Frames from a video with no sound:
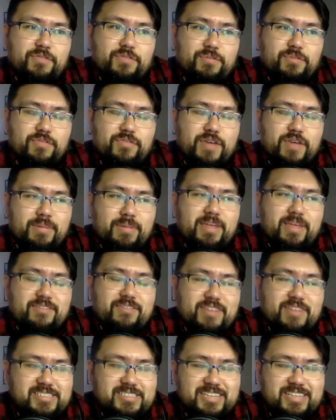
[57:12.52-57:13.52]
family of
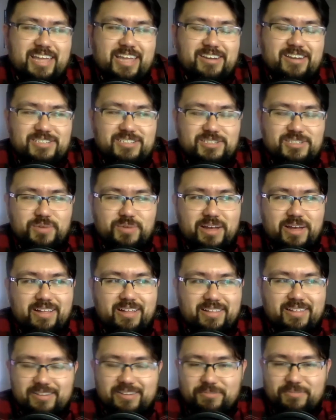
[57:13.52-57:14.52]
educators as well
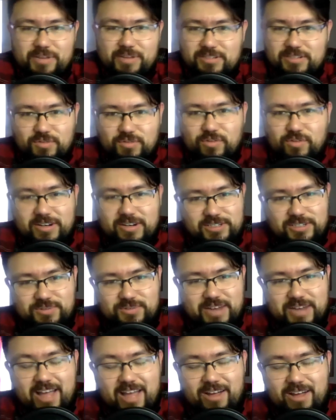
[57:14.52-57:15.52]
and because of what i do
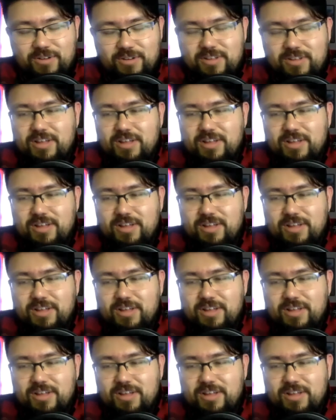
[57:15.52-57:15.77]
now